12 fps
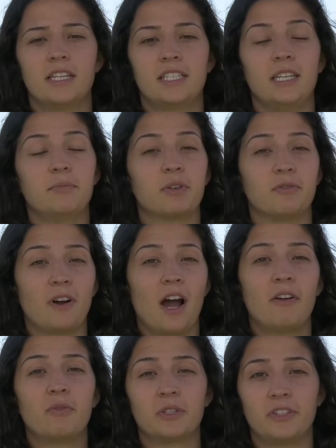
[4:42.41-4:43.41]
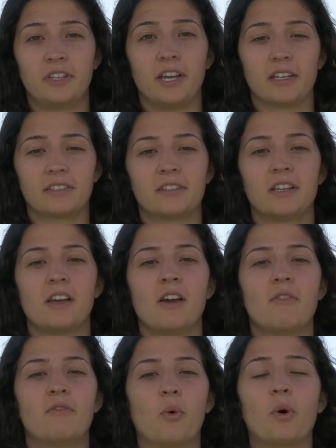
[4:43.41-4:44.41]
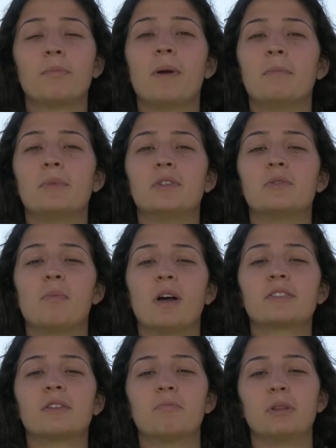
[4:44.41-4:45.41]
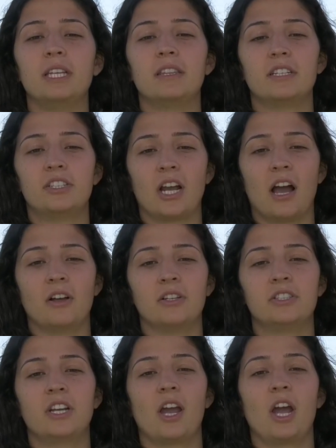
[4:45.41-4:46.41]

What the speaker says: Teams of 5 or 6, 4 members must complete the challenge